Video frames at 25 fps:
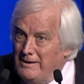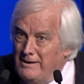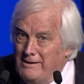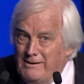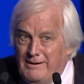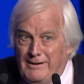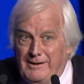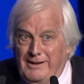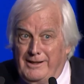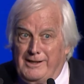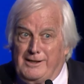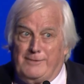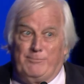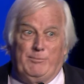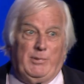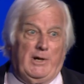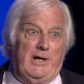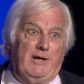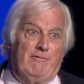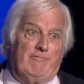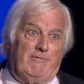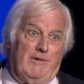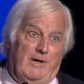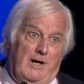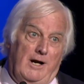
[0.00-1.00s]
It's
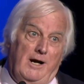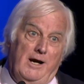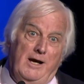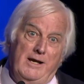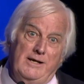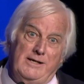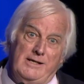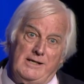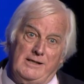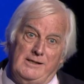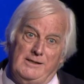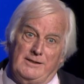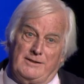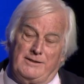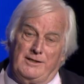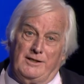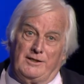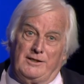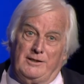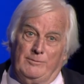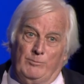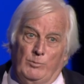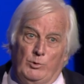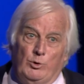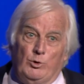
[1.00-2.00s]
been rising since
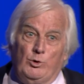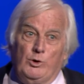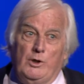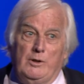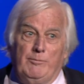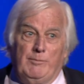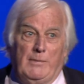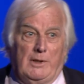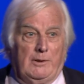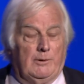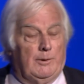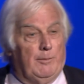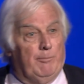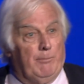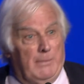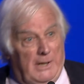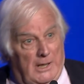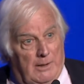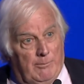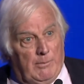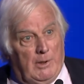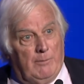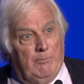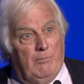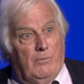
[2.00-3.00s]
the Maunder
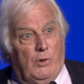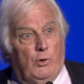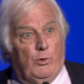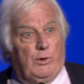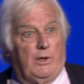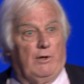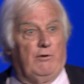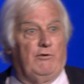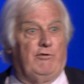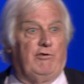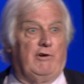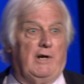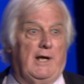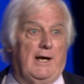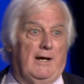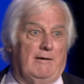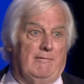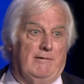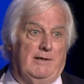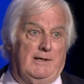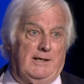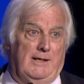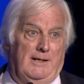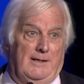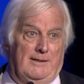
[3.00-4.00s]
minimum more than
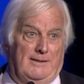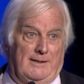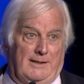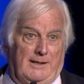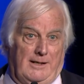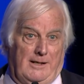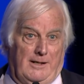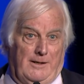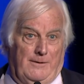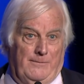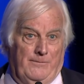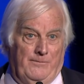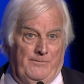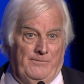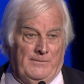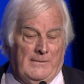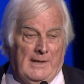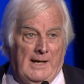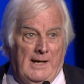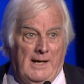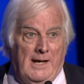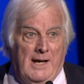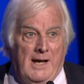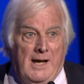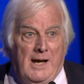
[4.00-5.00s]
300 years ago.
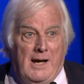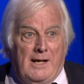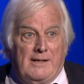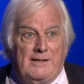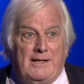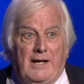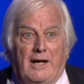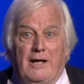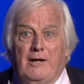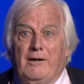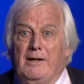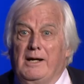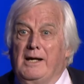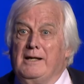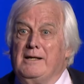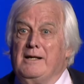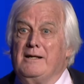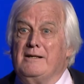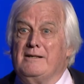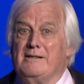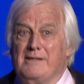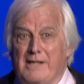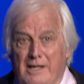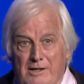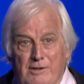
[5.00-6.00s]
So it
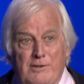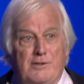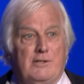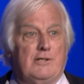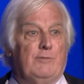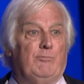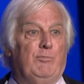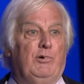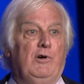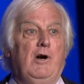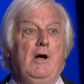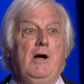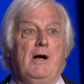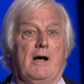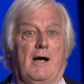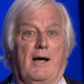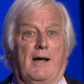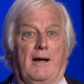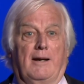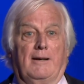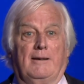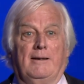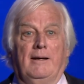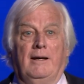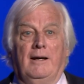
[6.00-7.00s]
is no
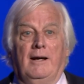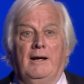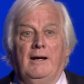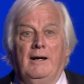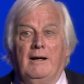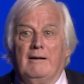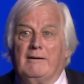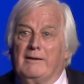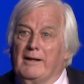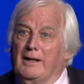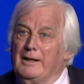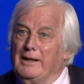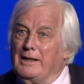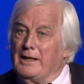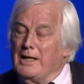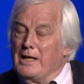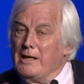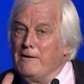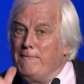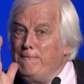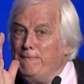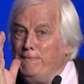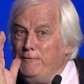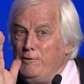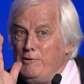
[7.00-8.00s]
surprise that
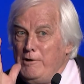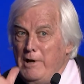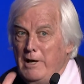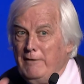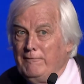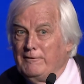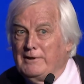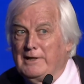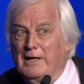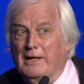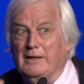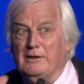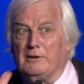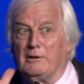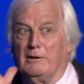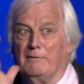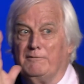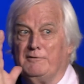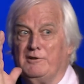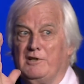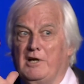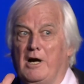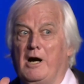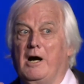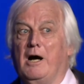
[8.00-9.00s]
if you have
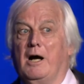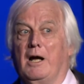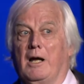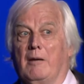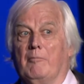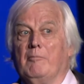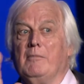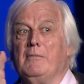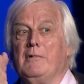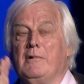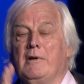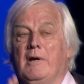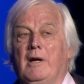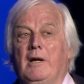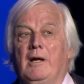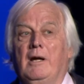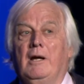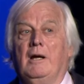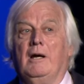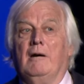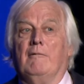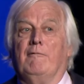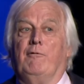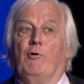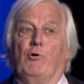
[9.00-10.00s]
cut-off times
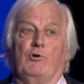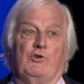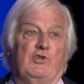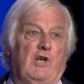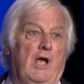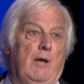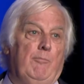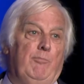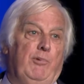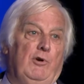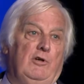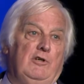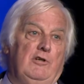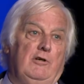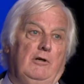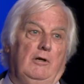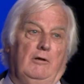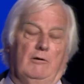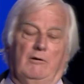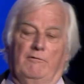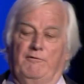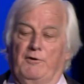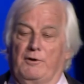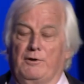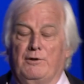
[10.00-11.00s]
for temperature
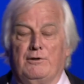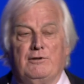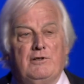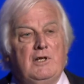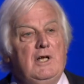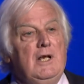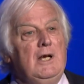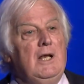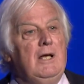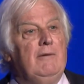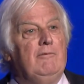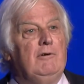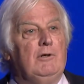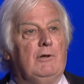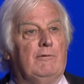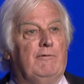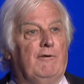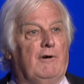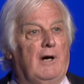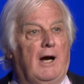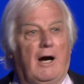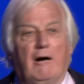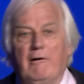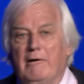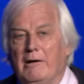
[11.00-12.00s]
or for sea level or
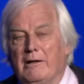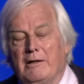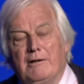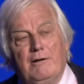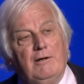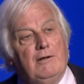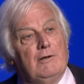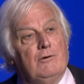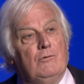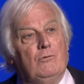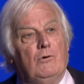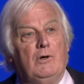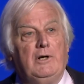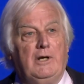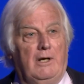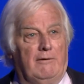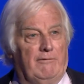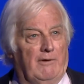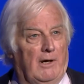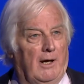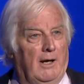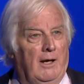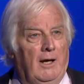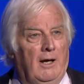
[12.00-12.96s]
for hurricanes or whatever,